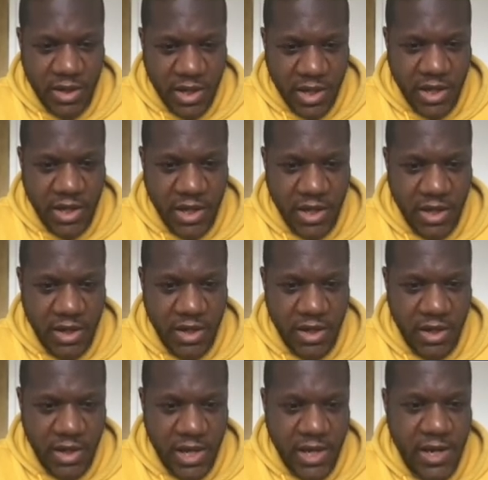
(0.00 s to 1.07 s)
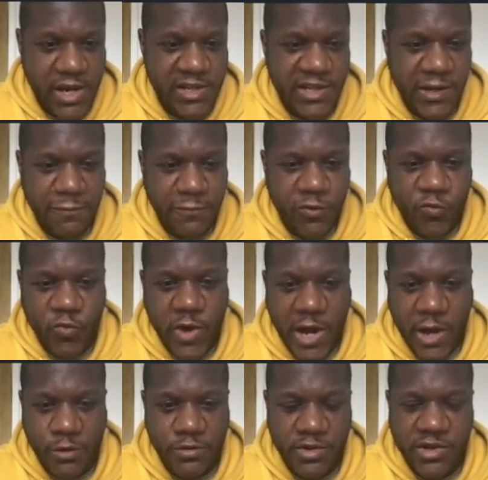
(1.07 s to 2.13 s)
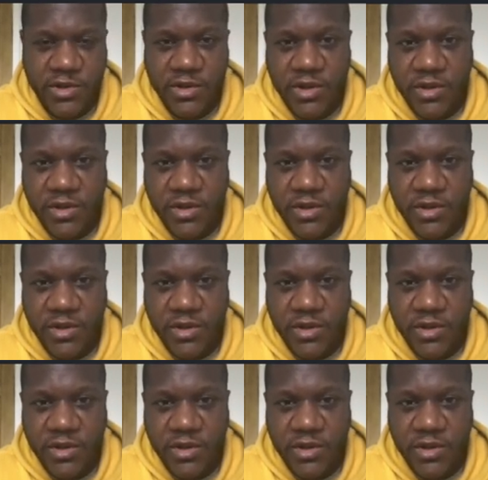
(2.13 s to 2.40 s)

and there's different rounds.